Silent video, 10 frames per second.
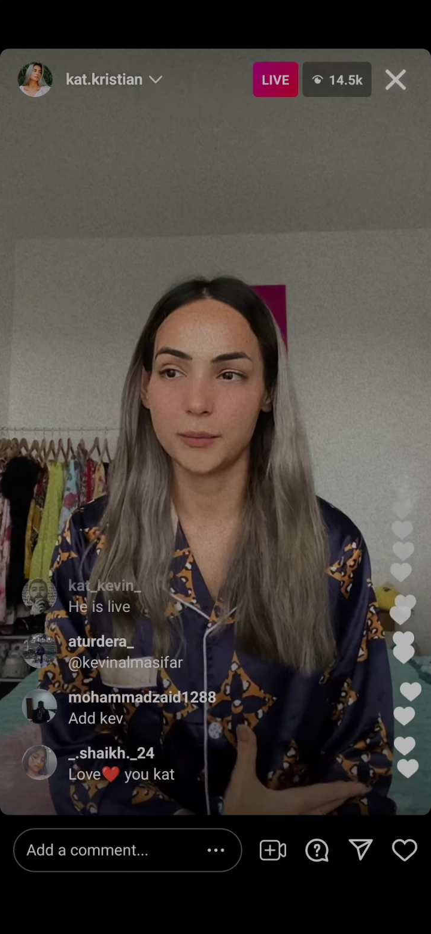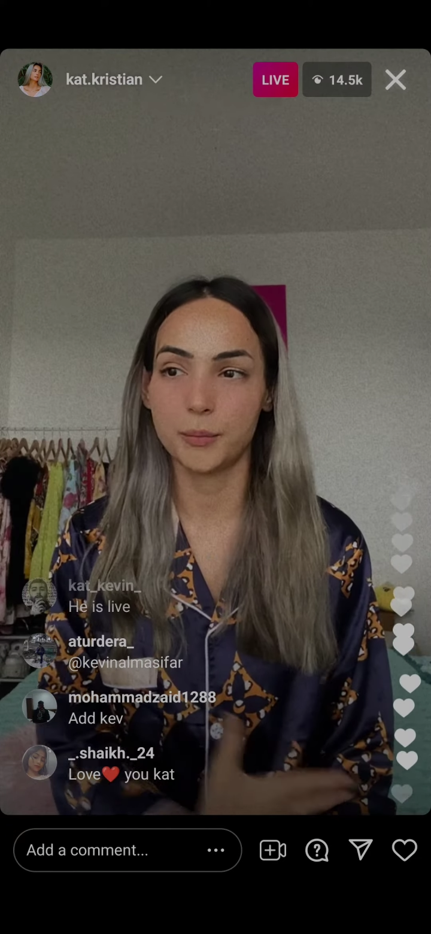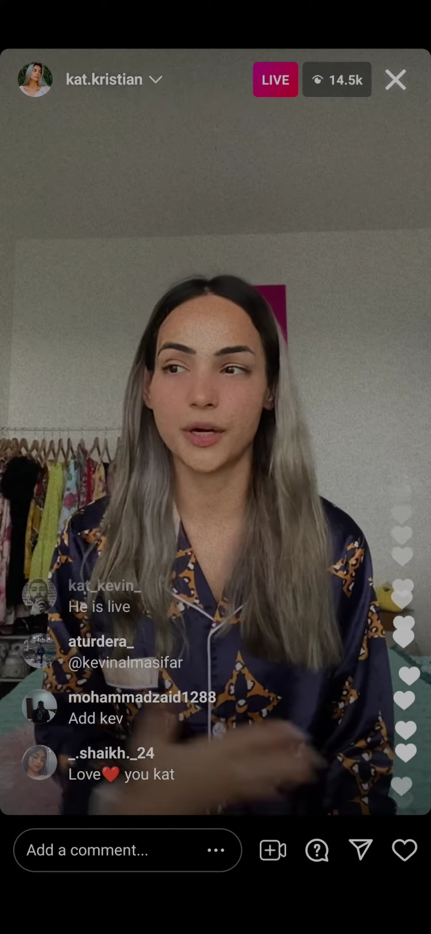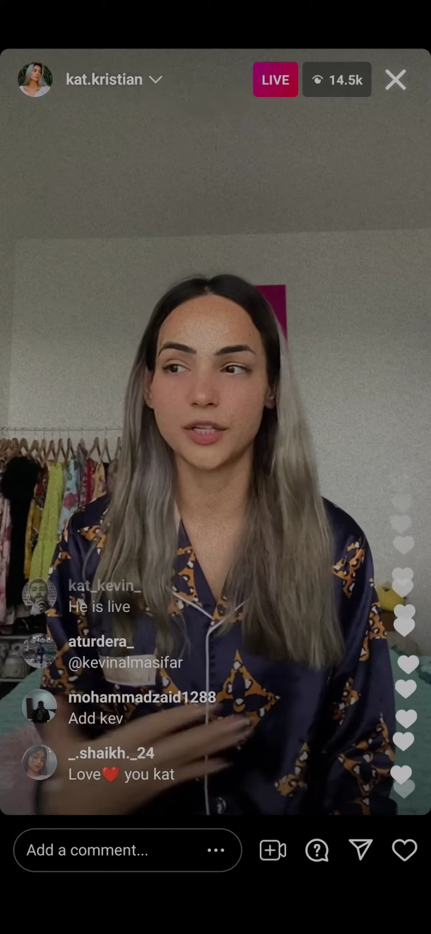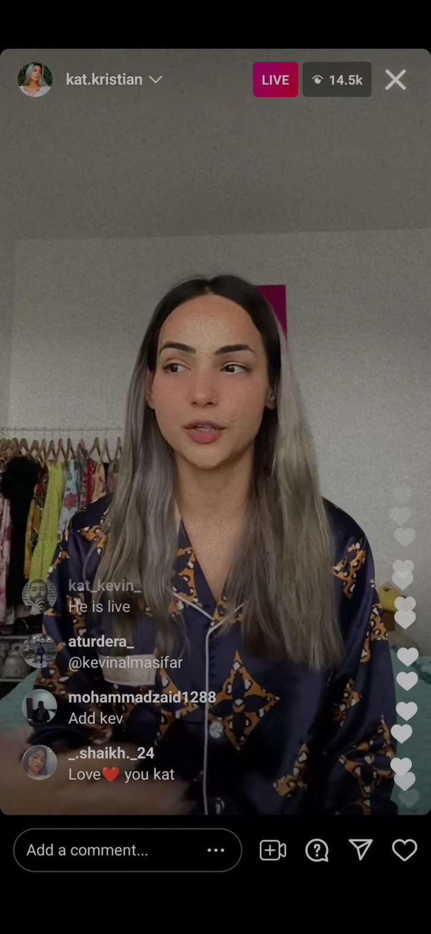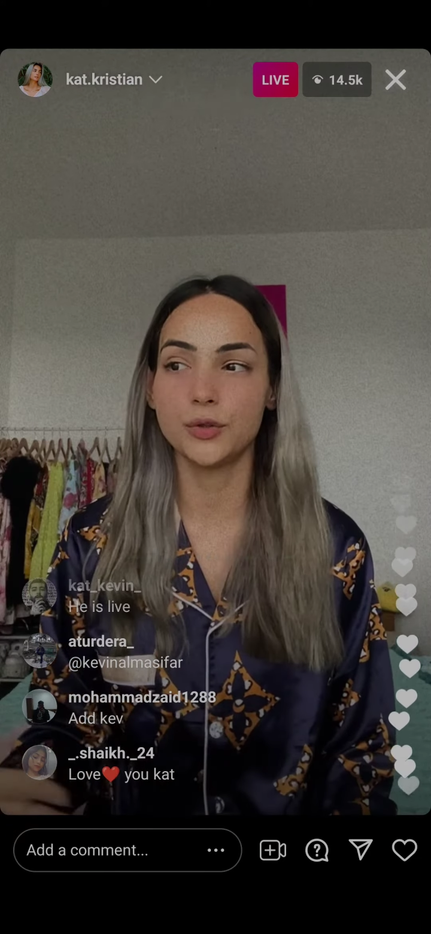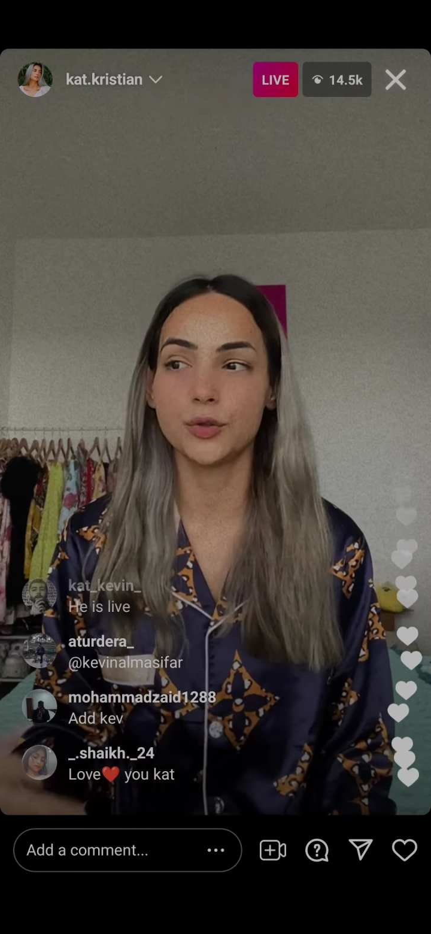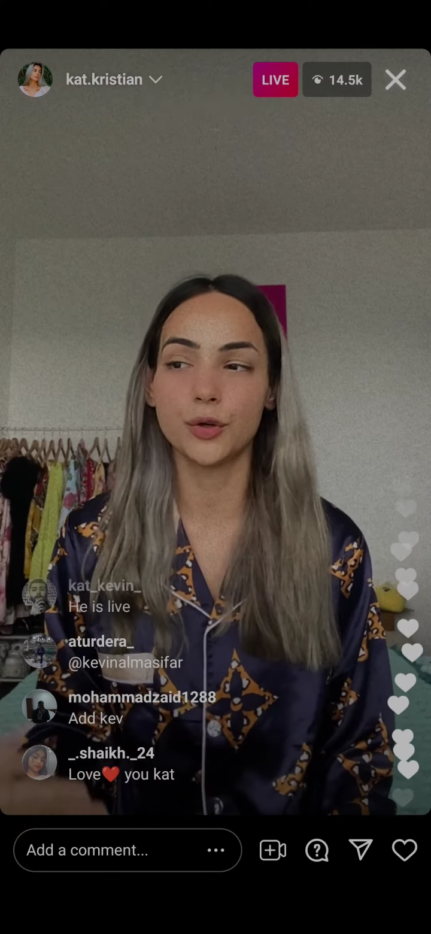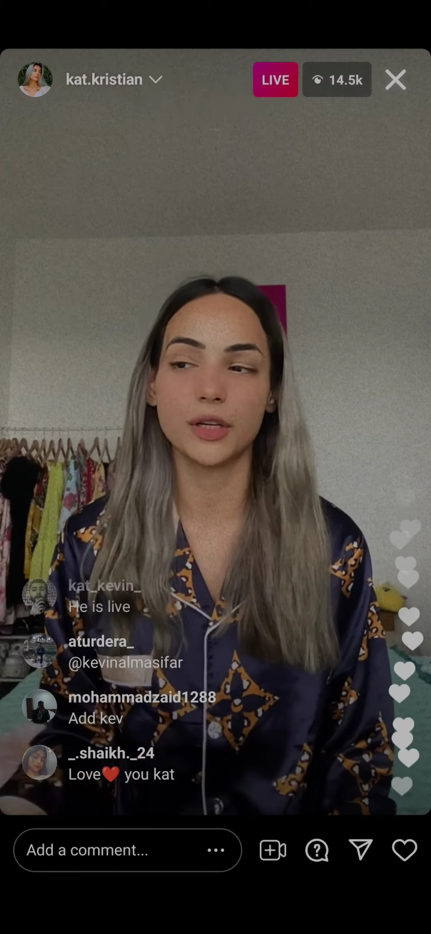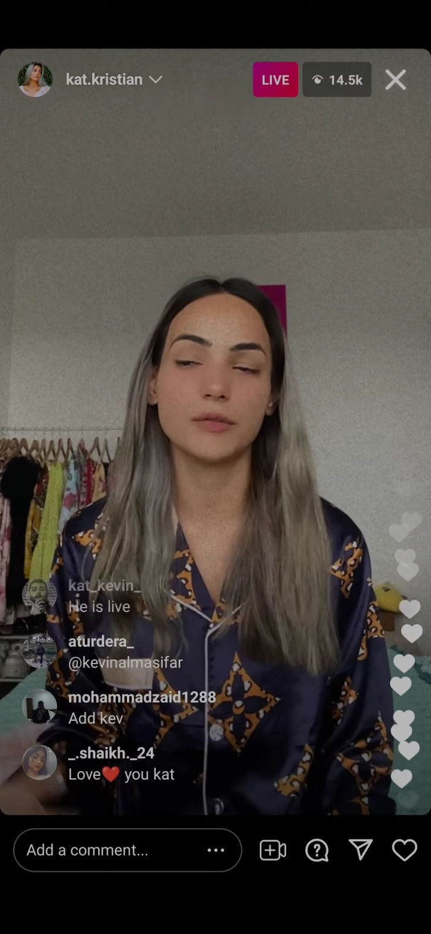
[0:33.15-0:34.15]
but you
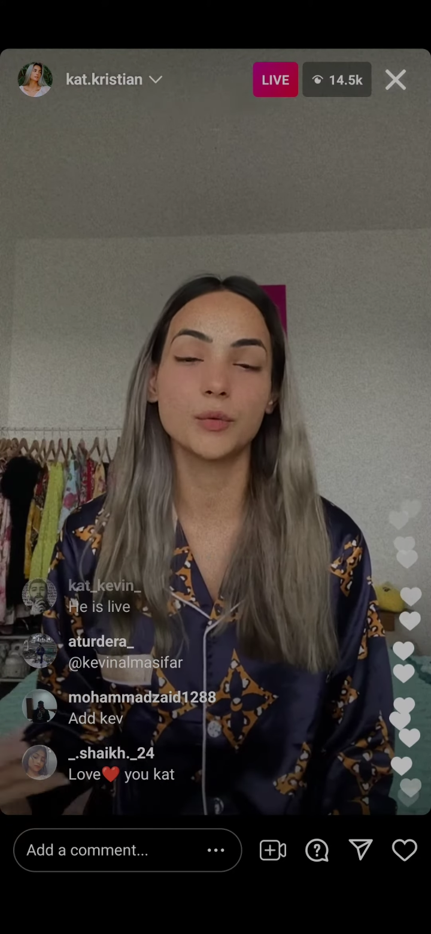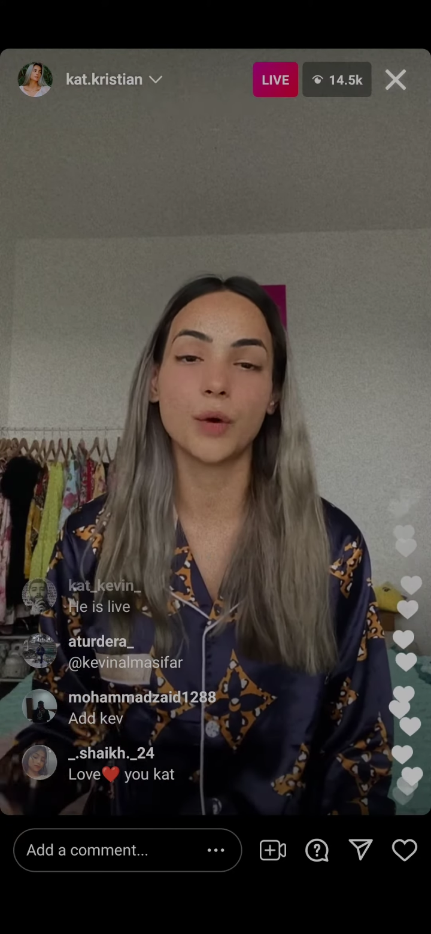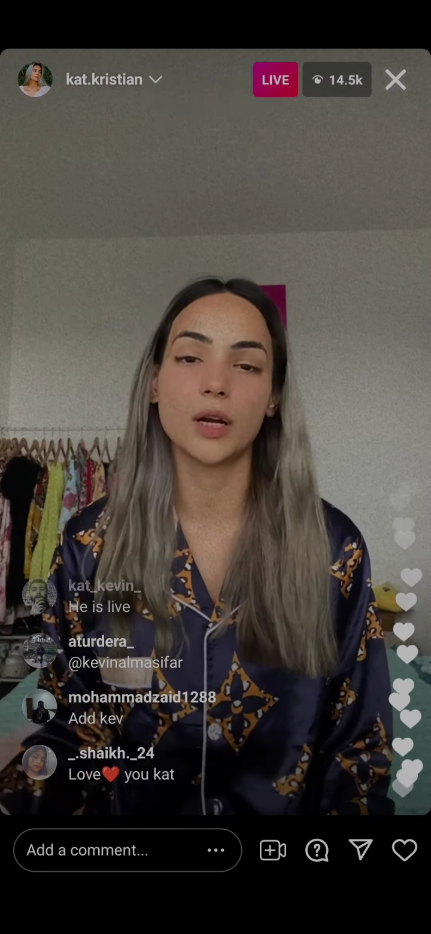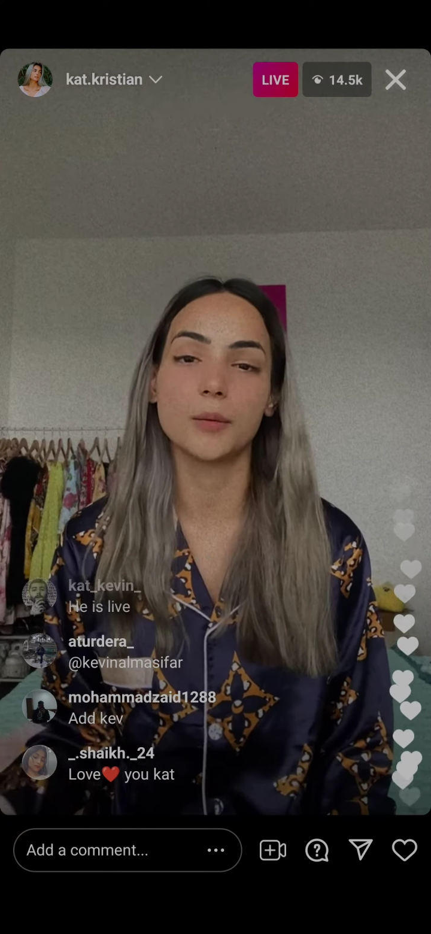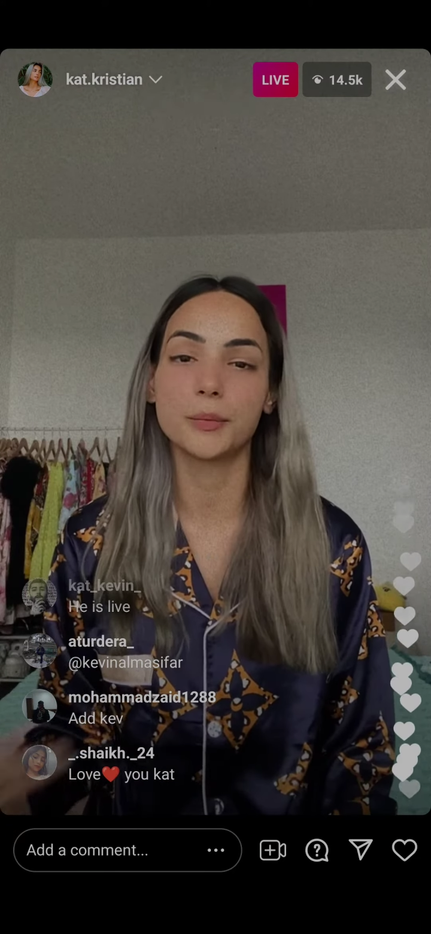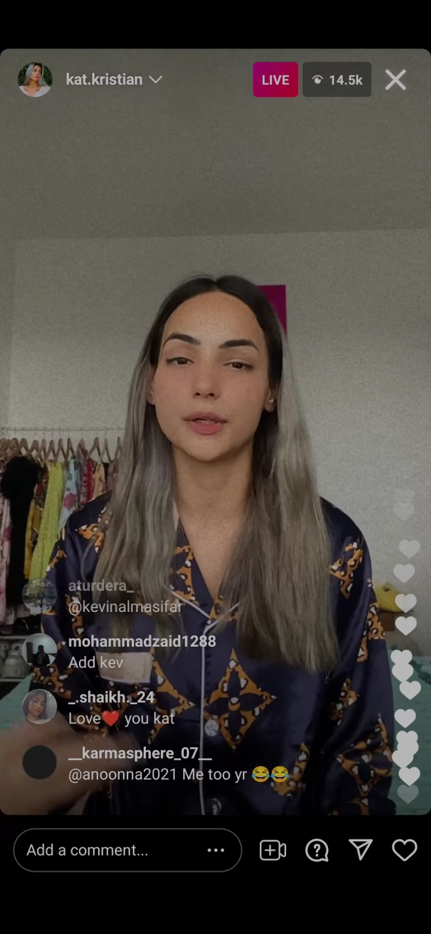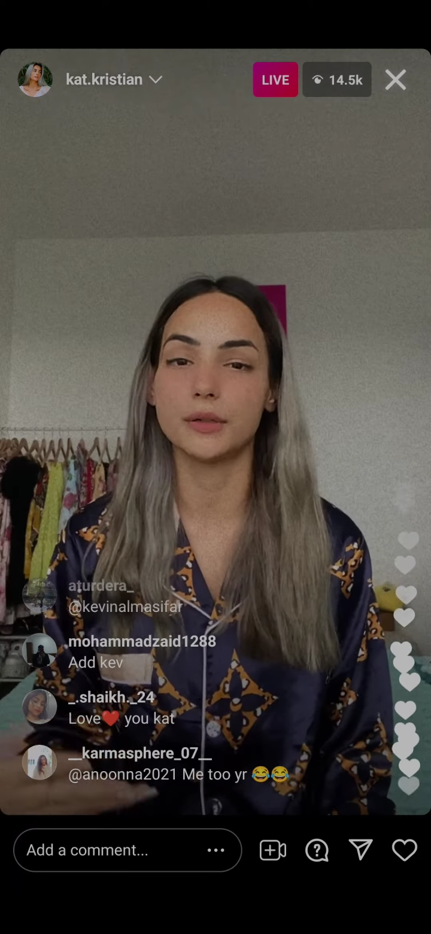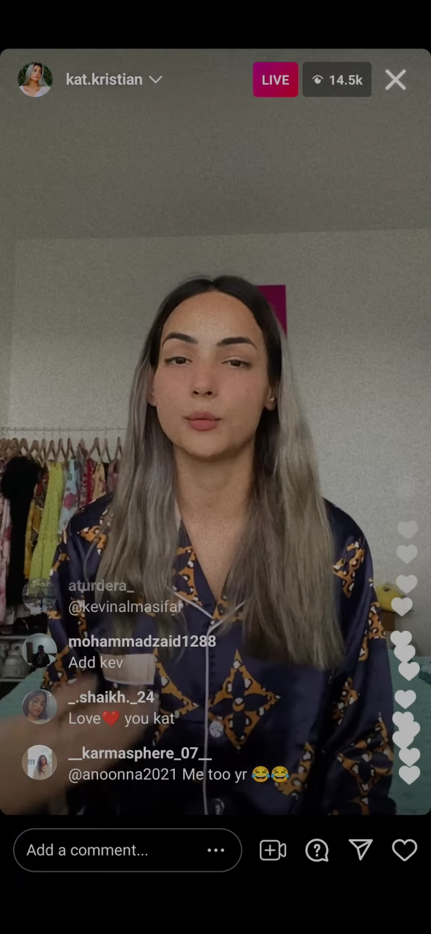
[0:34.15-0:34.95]
don't even want to put